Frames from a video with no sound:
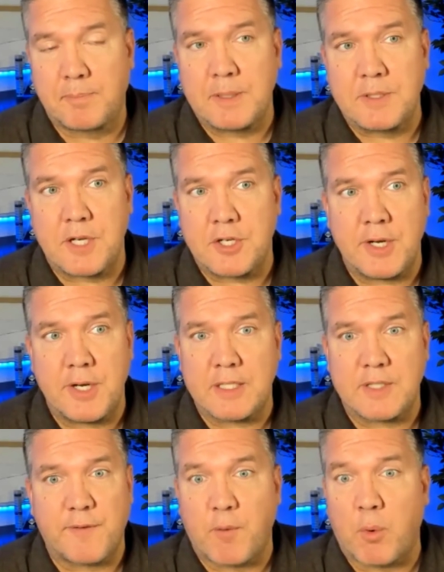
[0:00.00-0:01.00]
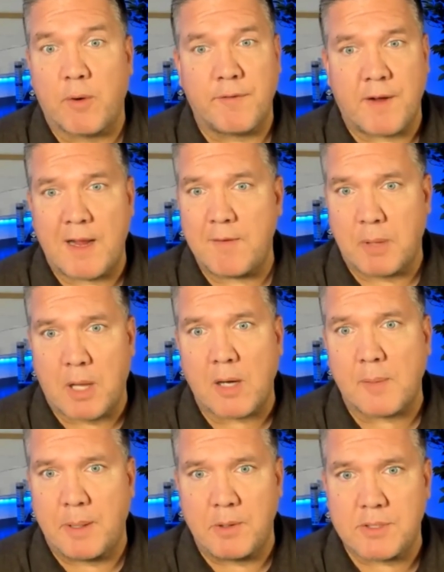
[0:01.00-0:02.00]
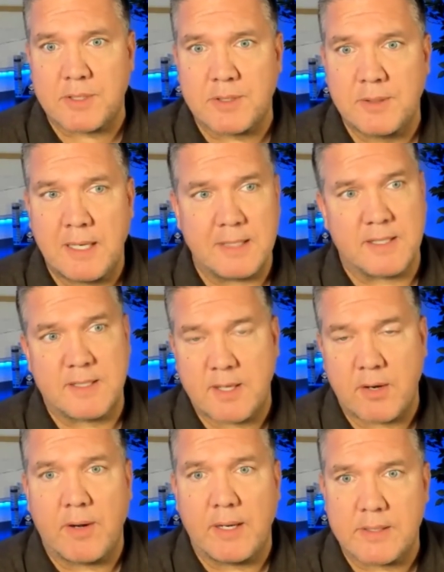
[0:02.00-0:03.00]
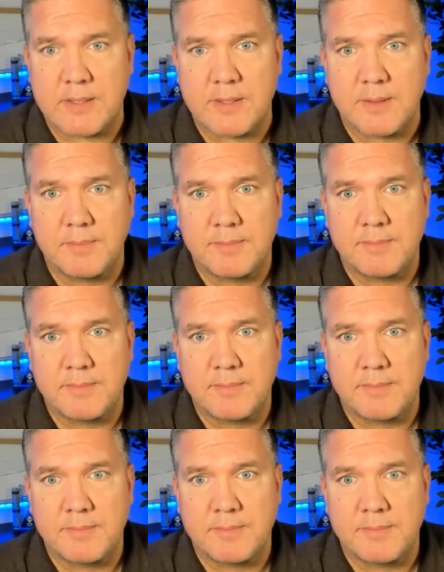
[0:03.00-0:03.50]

positioned as 4 or 5 blog posts as a series.